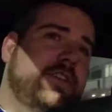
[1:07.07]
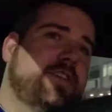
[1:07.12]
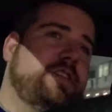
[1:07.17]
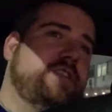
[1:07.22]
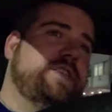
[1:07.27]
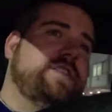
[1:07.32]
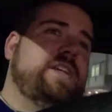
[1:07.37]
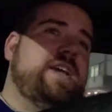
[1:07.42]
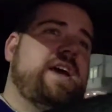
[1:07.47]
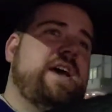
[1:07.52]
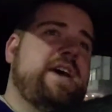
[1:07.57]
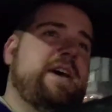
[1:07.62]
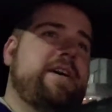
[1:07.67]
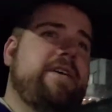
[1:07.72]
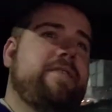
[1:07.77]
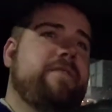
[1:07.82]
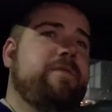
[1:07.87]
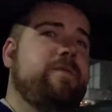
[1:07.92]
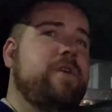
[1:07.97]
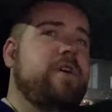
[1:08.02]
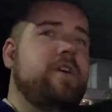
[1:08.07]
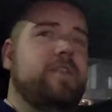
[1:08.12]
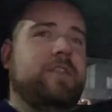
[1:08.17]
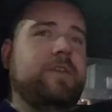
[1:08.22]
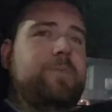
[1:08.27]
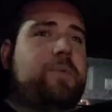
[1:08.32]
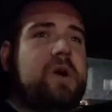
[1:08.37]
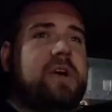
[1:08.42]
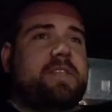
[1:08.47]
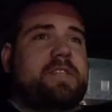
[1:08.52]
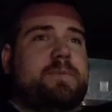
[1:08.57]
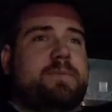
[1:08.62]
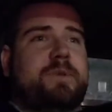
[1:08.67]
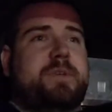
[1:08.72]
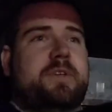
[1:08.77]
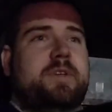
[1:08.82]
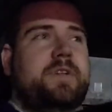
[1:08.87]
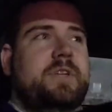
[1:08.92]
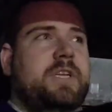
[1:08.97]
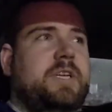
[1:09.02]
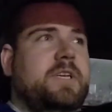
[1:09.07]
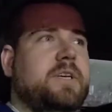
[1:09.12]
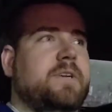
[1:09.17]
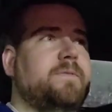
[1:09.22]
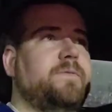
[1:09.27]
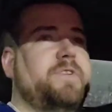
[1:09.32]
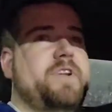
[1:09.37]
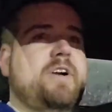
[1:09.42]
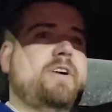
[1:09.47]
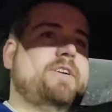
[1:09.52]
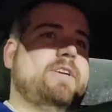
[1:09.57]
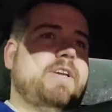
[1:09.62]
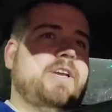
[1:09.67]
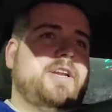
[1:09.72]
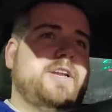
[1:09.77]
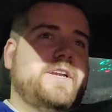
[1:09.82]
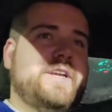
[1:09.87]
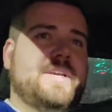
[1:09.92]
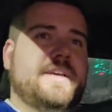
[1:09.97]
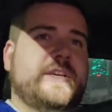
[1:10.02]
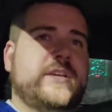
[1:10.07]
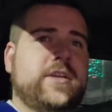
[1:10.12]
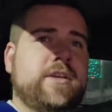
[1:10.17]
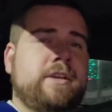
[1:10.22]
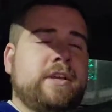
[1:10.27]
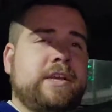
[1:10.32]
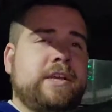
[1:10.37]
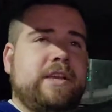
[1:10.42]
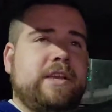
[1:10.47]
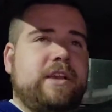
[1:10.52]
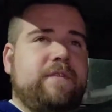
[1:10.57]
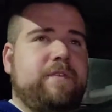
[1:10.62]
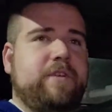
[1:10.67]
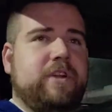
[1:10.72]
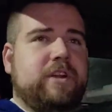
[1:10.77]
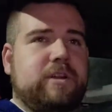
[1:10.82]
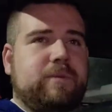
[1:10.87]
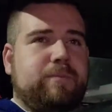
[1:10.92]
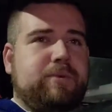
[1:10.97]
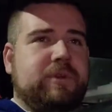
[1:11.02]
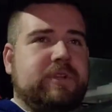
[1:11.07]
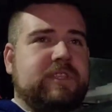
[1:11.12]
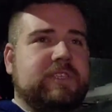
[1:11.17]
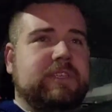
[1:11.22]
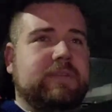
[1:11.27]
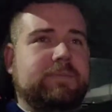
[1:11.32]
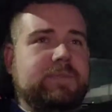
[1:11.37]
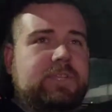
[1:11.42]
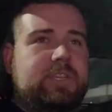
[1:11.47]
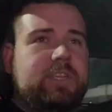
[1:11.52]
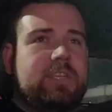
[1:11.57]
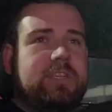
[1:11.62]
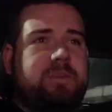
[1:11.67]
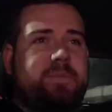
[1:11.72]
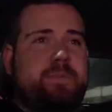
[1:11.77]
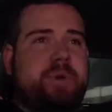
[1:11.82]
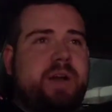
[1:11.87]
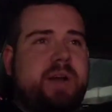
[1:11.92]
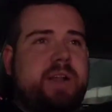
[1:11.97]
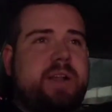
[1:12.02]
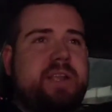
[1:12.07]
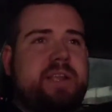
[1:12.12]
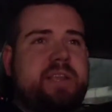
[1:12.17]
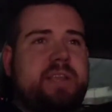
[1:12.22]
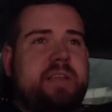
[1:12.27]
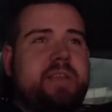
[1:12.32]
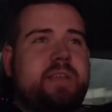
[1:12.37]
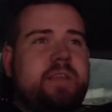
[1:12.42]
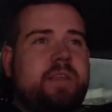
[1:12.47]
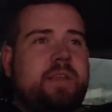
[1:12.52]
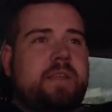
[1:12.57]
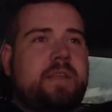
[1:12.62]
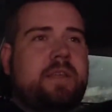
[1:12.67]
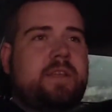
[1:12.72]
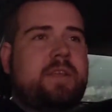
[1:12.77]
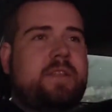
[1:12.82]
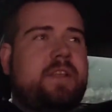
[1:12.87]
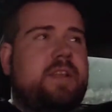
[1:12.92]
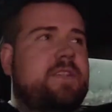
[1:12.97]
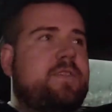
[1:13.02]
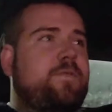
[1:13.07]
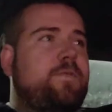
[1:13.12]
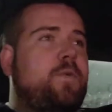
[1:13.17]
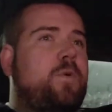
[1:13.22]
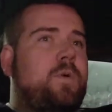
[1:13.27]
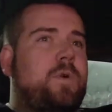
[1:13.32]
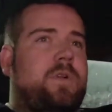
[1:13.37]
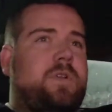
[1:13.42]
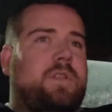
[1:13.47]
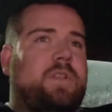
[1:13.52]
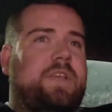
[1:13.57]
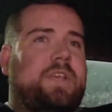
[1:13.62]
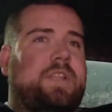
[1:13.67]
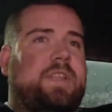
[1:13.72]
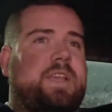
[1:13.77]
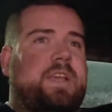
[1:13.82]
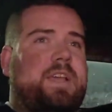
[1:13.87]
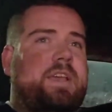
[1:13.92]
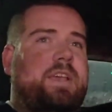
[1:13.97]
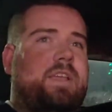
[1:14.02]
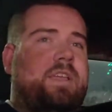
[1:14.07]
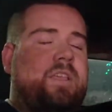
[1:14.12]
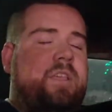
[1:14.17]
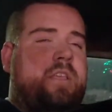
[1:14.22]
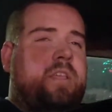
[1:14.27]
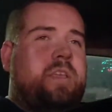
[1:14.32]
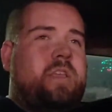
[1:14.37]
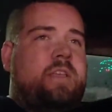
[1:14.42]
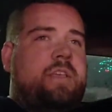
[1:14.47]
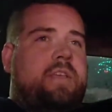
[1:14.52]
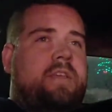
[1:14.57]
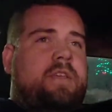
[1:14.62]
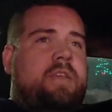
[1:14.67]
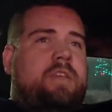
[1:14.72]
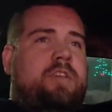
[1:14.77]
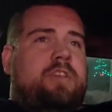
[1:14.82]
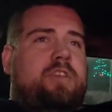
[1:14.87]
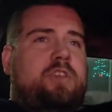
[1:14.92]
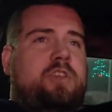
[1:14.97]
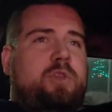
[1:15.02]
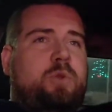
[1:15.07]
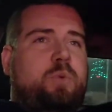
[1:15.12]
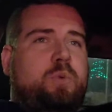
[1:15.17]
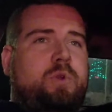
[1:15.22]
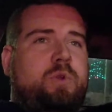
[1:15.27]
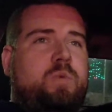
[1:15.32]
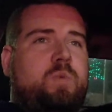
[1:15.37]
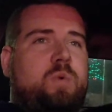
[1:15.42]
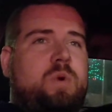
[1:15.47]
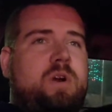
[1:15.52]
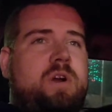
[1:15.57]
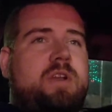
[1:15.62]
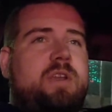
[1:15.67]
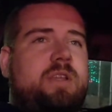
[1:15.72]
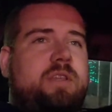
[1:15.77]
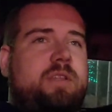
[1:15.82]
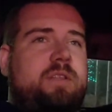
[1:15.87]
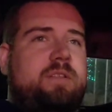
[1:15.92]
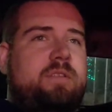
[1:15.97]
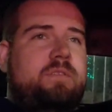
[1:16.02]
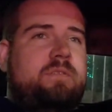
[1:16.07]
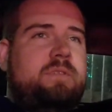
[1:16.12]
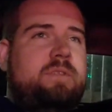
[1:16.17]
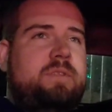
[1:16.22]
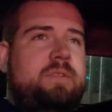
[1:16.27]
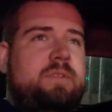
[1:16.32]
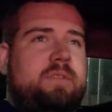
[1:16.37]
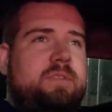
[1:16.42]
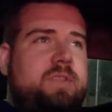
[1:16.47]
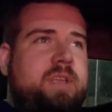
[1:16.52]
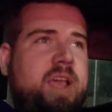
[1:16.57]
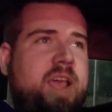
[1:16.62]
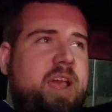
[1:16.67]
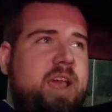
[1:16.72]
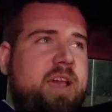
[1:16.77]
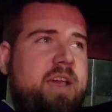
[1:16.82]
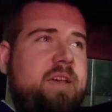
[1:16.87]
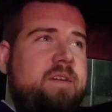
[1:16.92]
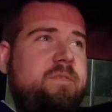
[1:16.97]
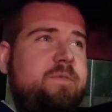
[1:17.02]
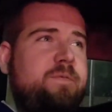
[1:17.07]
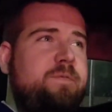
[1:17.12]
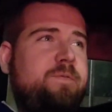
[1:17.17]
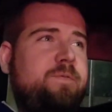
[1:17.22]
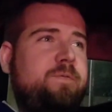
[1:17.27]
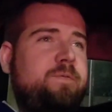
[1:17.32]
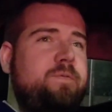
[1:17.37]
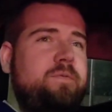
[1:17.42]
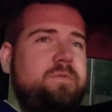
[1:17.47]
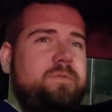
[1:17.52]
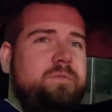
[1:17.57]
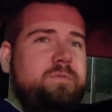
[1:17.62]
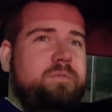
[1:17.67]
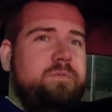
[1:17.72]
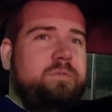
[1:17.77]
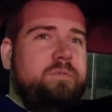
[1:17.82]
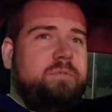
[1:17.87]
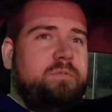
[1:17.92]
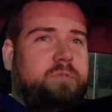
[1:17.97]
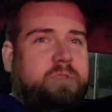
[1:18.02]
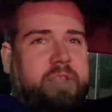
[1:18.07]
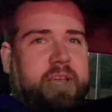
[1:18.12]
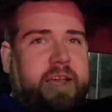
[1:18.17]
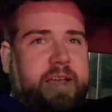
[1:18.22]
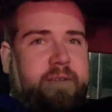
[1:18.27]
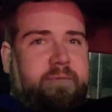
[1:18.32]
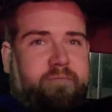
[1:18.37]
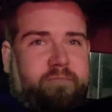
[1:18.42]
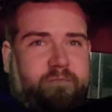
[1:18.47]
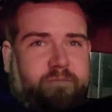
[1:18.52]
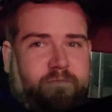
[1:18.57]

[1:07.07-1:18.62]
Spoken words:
just to have the possibility of not getting it? If you're going to put something in your body that's foreign like that, you would want to have that